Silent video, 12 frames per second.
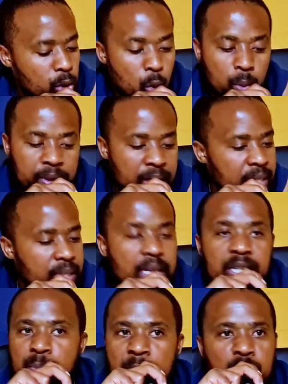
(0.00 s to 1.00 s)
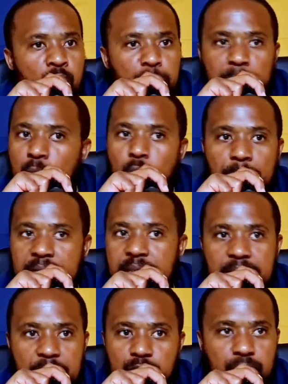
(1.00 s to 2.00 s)
these things must not be
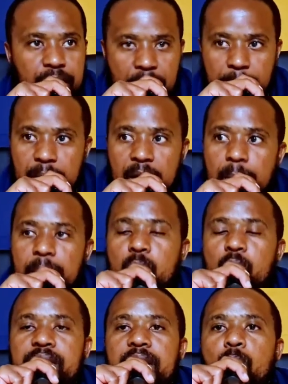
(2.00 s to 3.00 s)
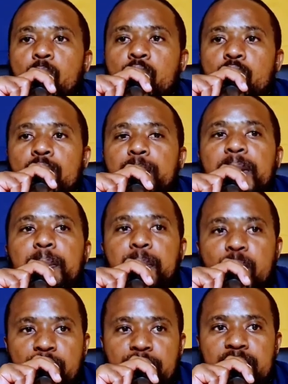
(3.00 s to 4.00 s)
committed unto them because they will not be
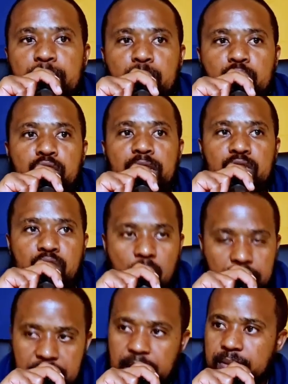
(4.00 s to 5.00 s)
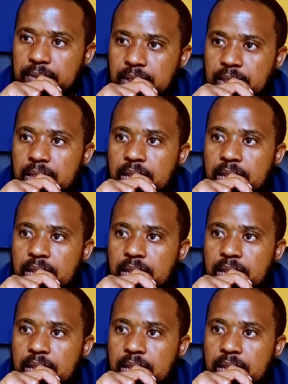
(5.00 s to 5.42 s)
profitable to the doctrine.